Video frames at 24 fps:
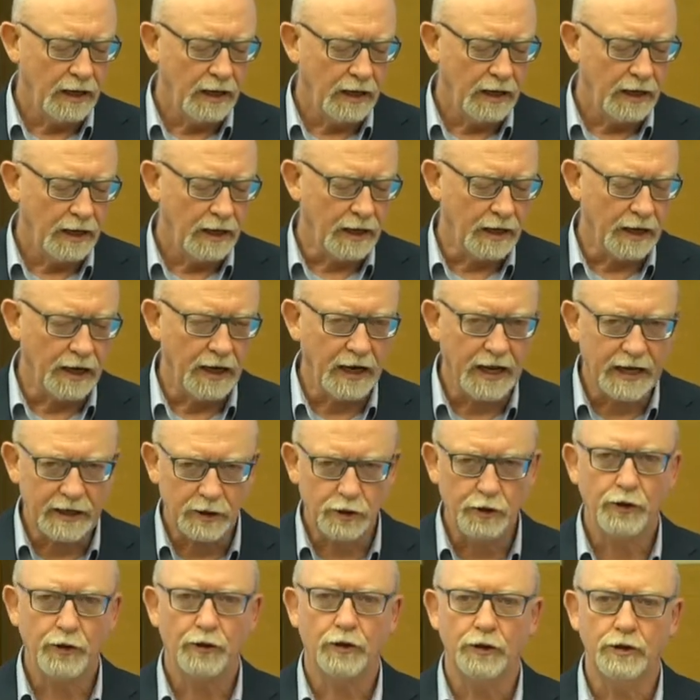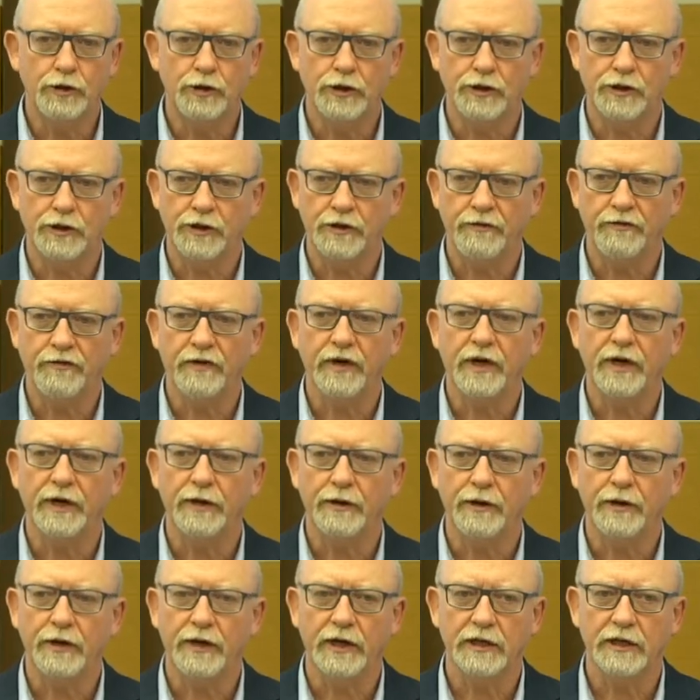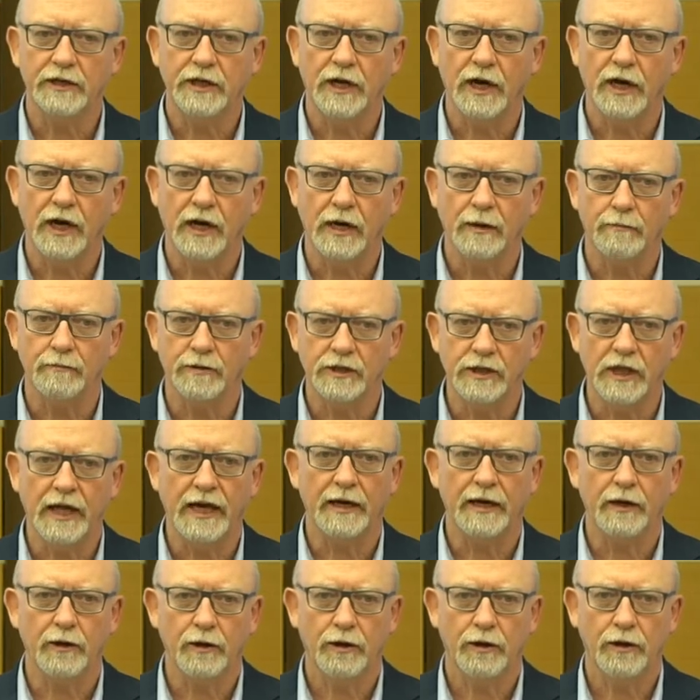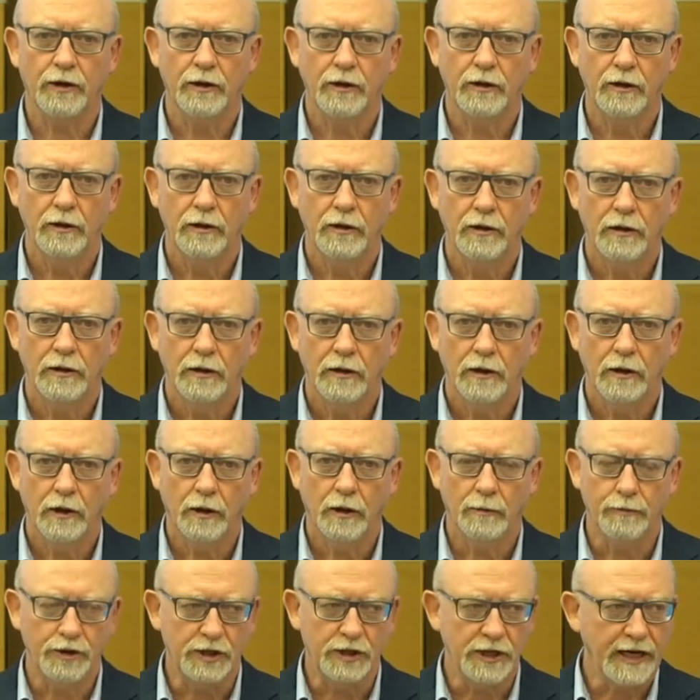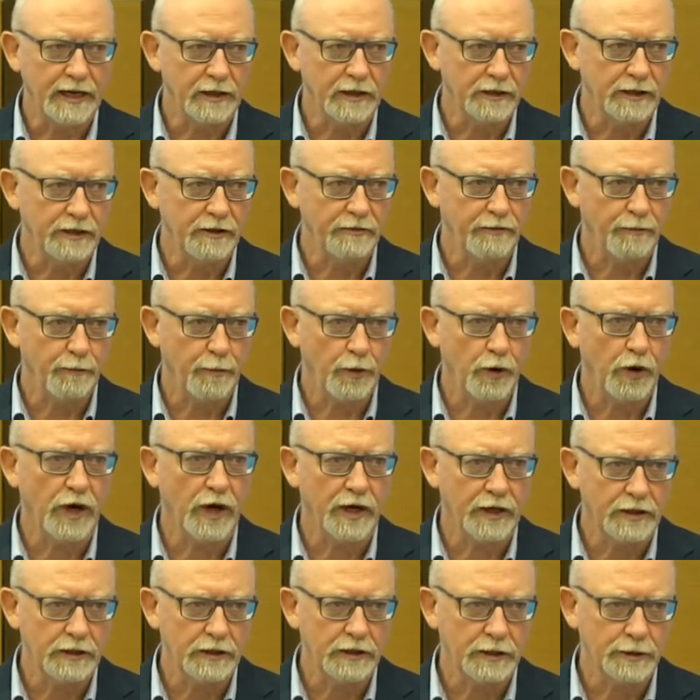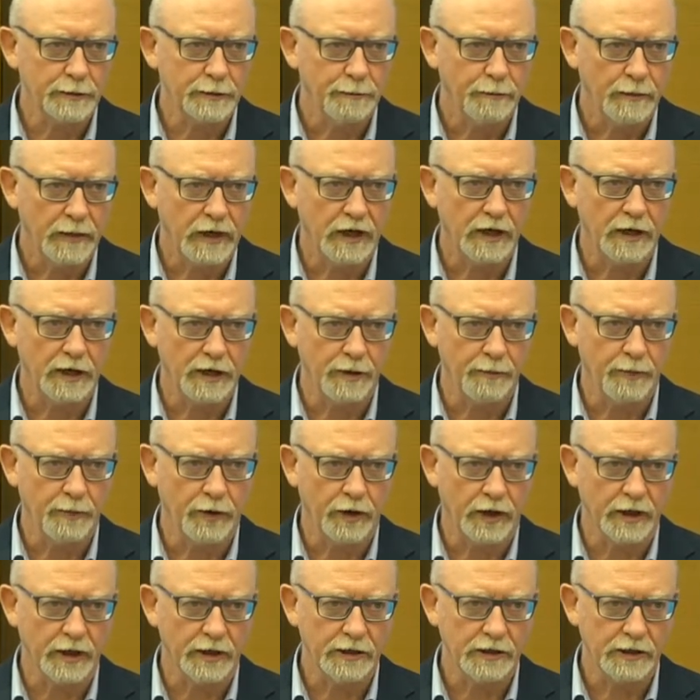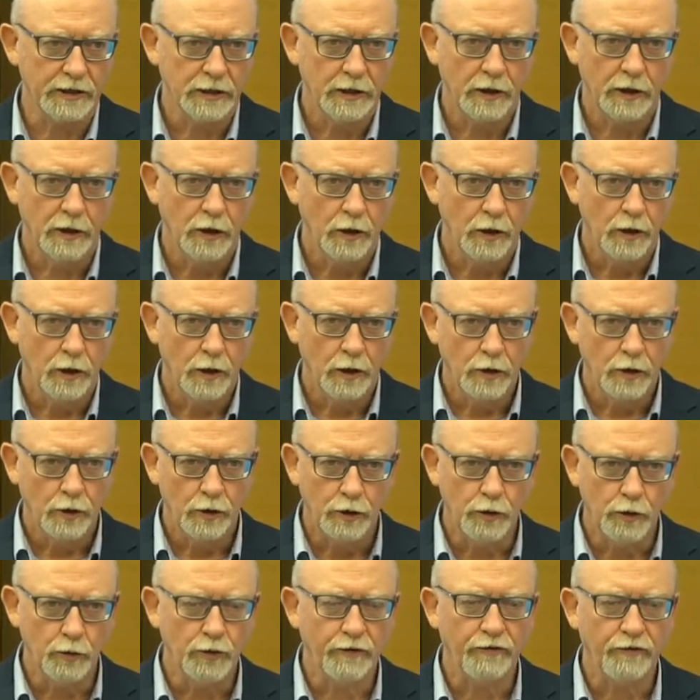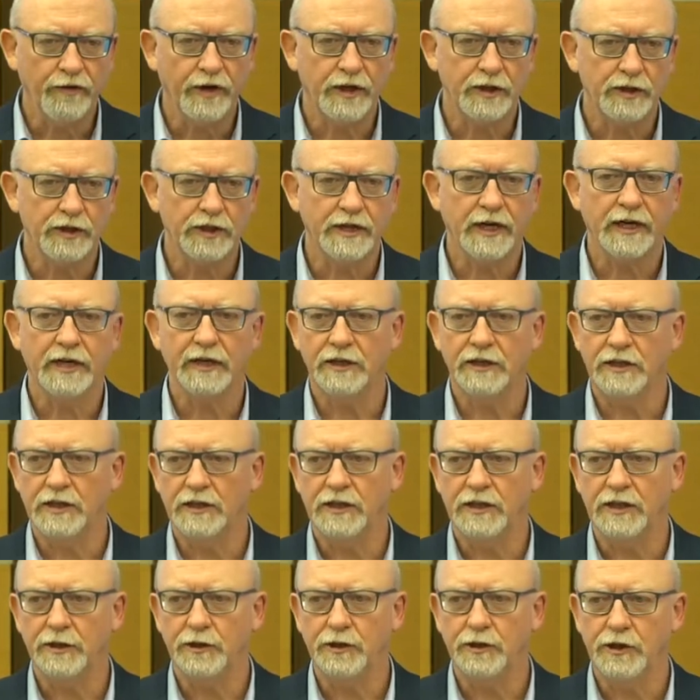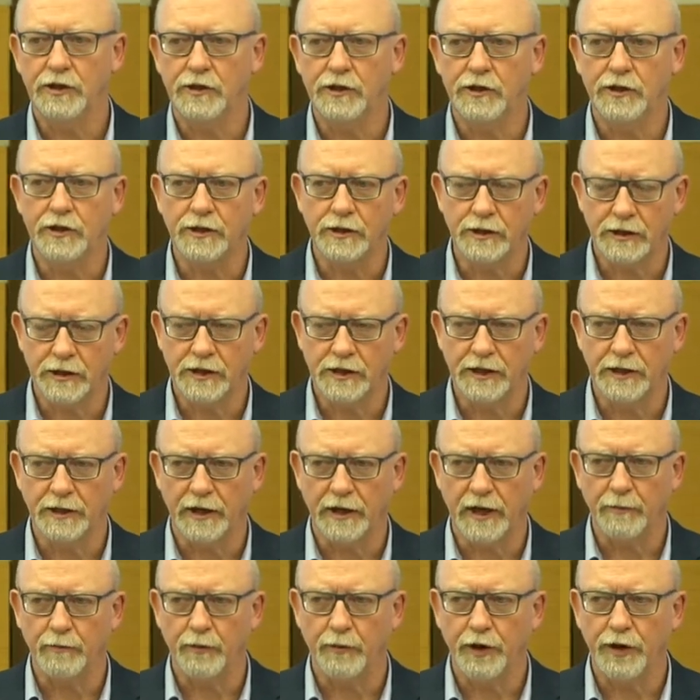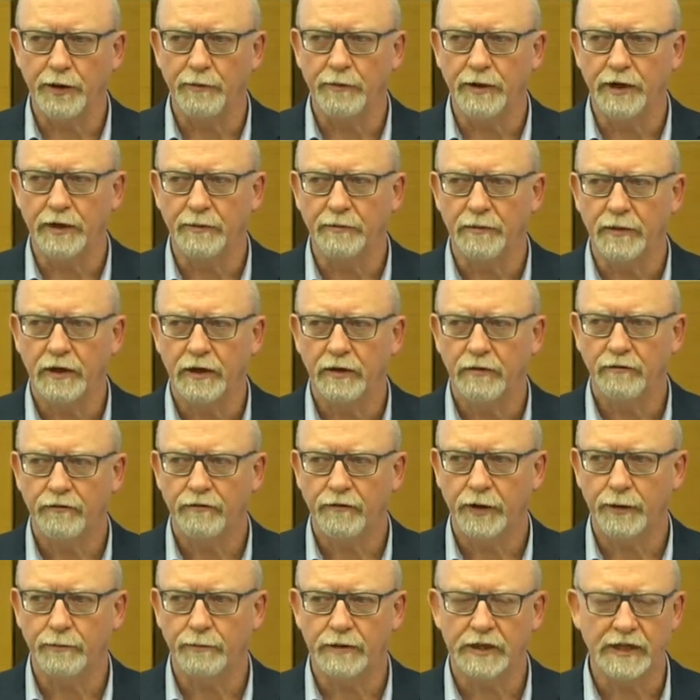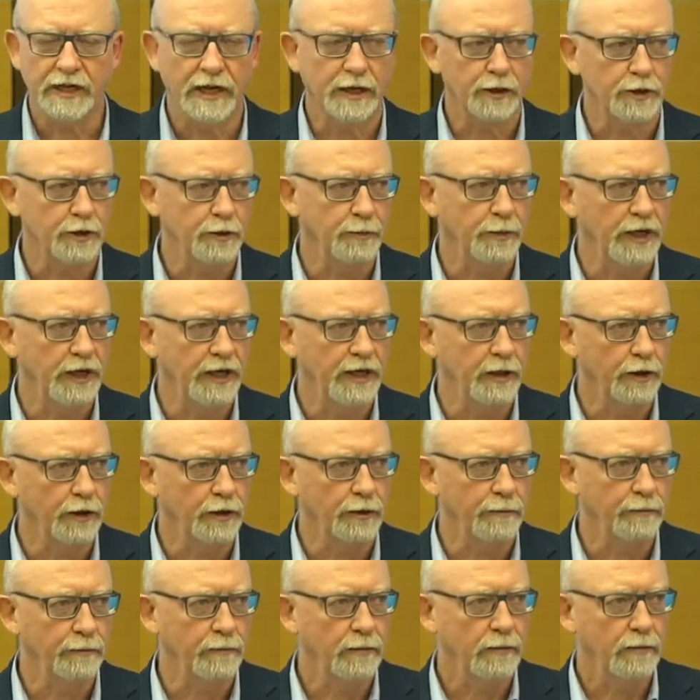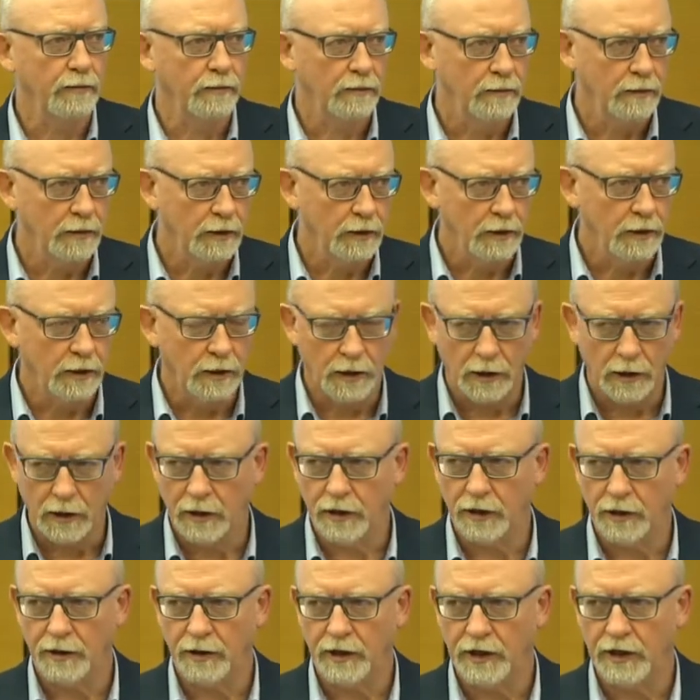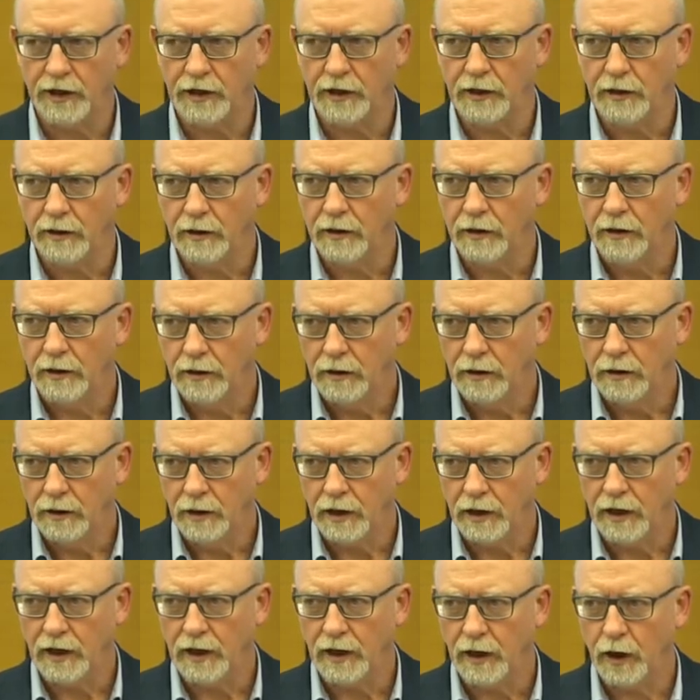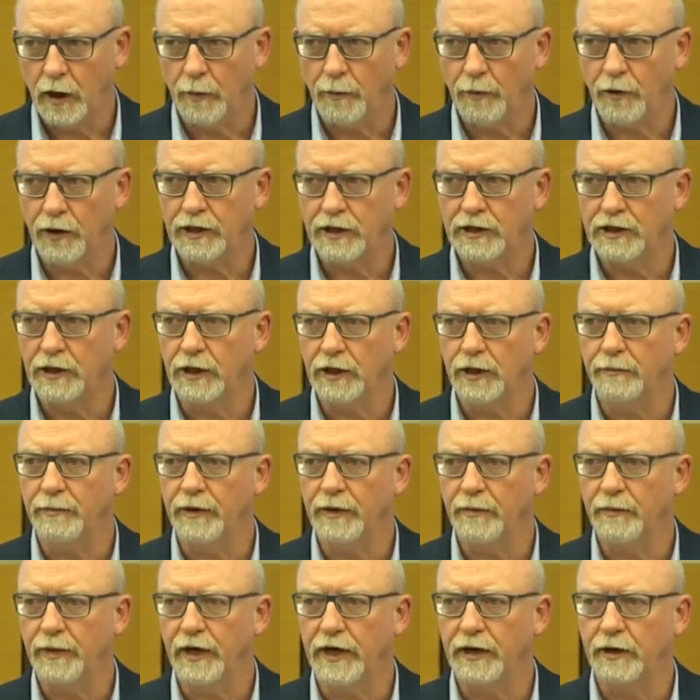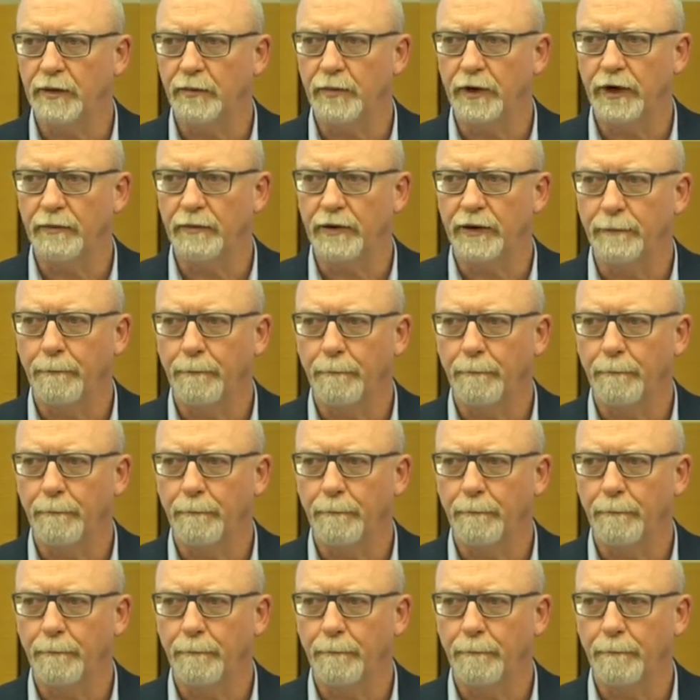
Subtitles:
unless you can justify that it's an arm's length objective price, market price, you will face challenges in deducting that premium from taxable income at the operating company paying the premium.